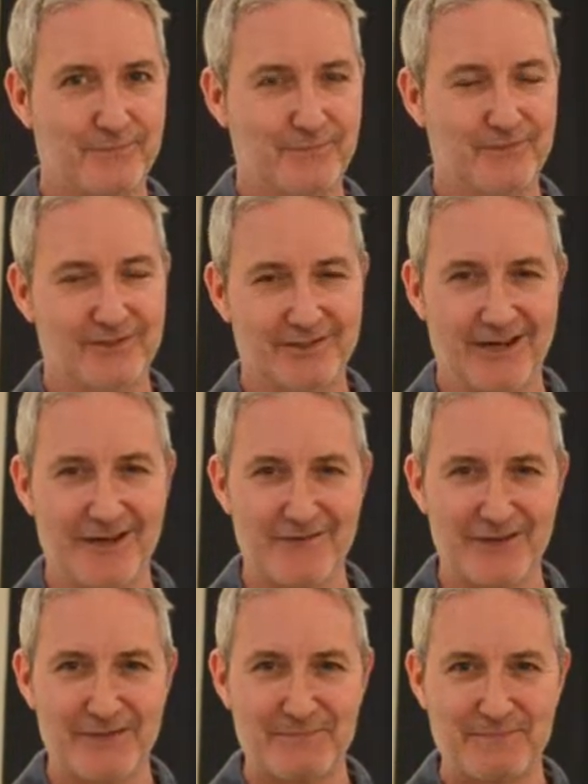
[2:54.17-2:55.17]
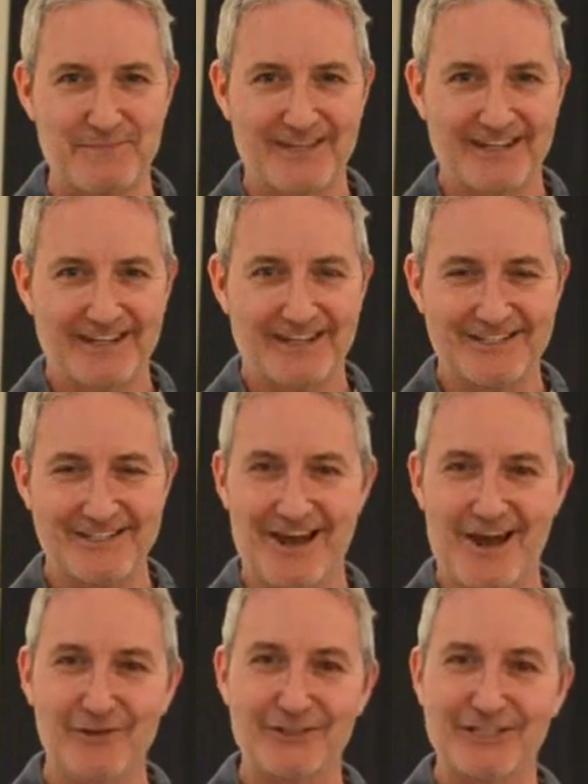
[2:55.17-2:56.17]
C'est la vie. That's it.
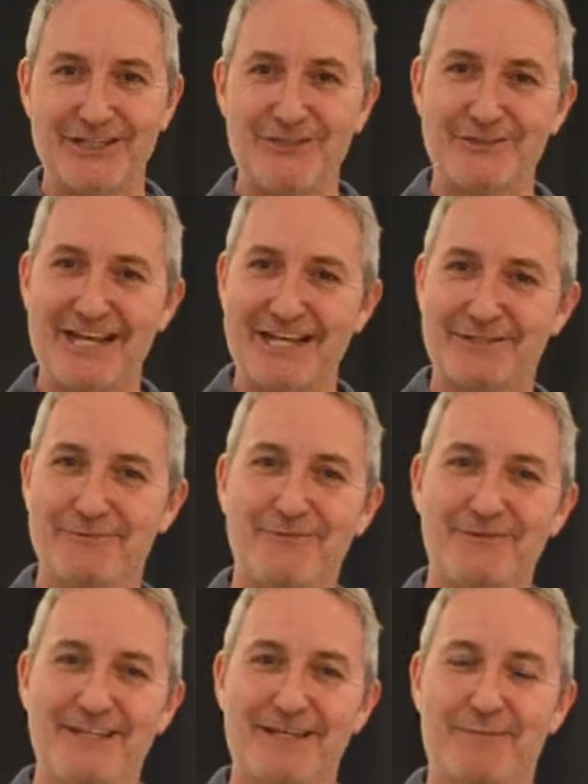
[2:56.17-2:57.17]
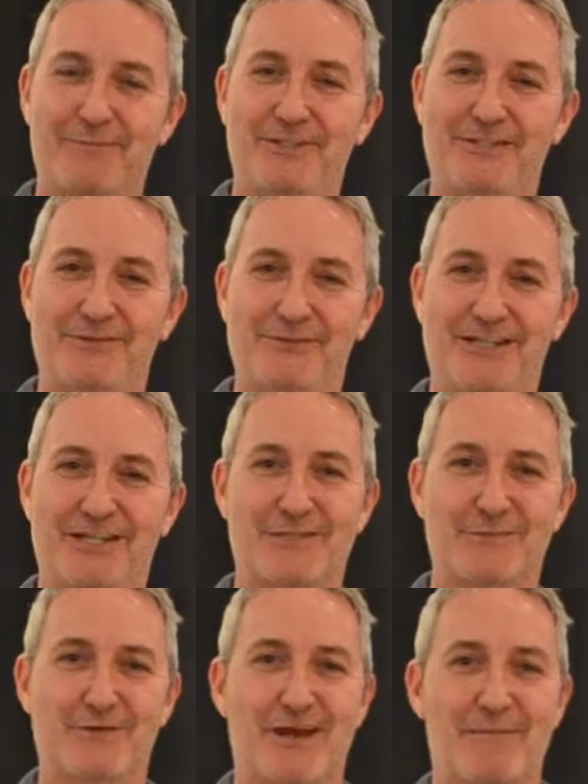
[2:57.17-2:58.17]
I'll see you next week. Please do share,
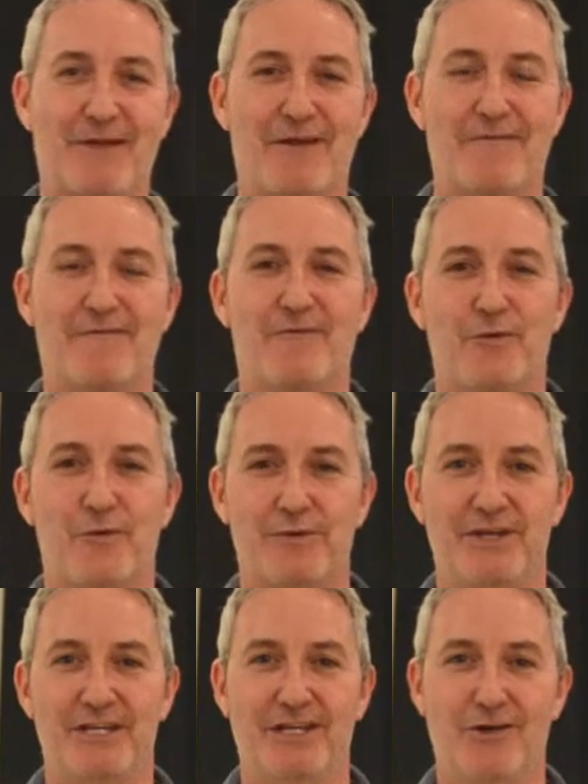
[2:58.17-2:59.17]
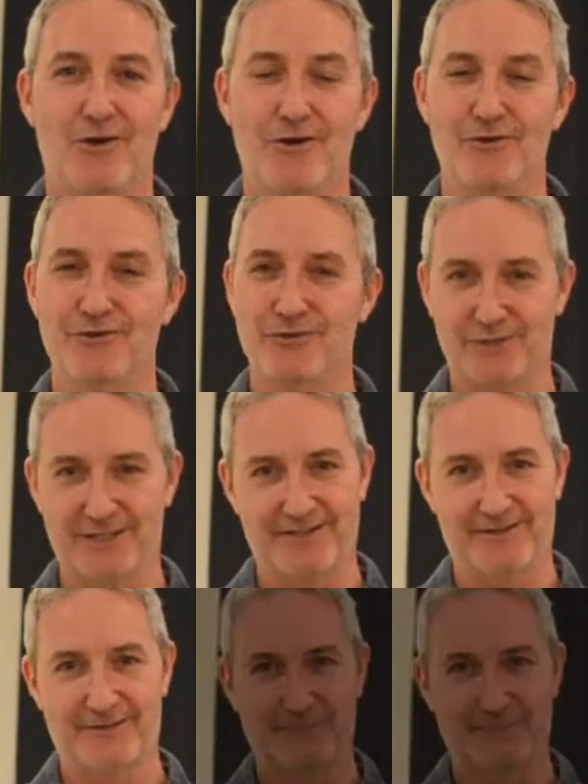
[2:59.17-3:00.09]
subscribe, and follow me on Twitter.